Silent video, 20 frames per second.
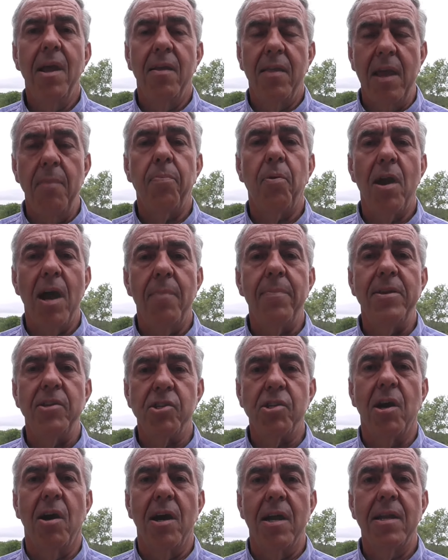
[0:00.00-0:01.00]
They probably
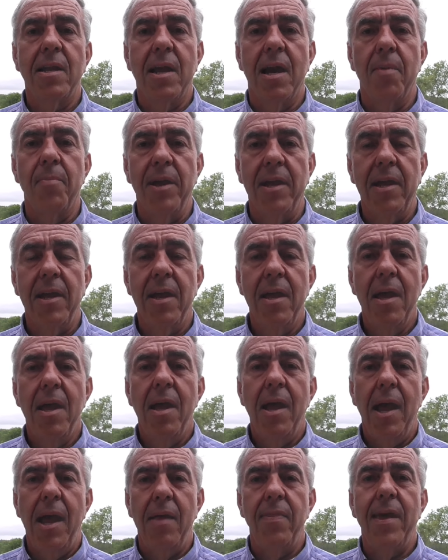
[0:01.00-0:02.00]
saw it coming,
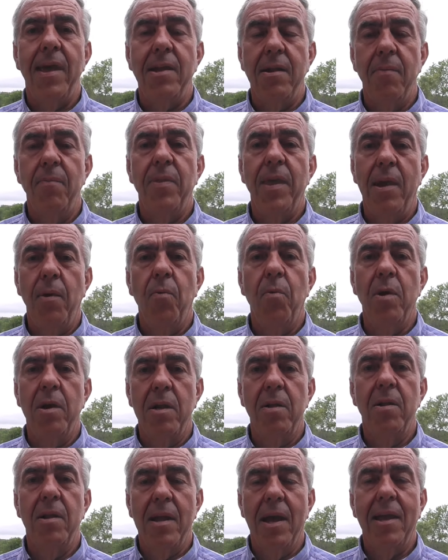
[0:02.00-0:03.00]
and they, they
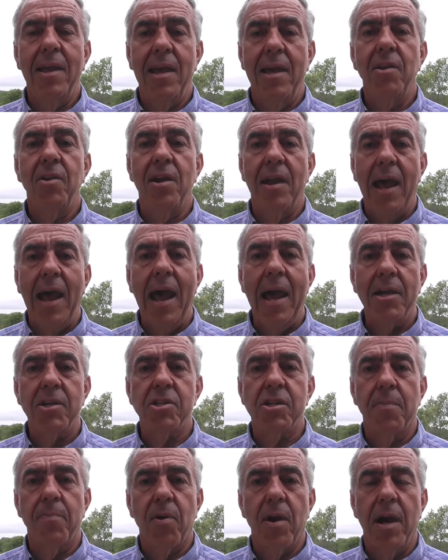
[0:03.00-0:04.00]
would, again, could
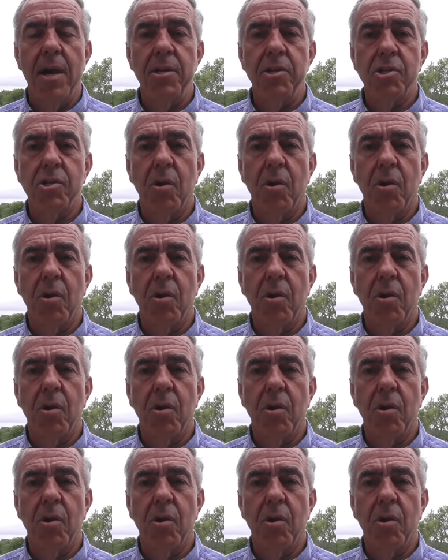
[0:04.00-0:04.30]
act surprised.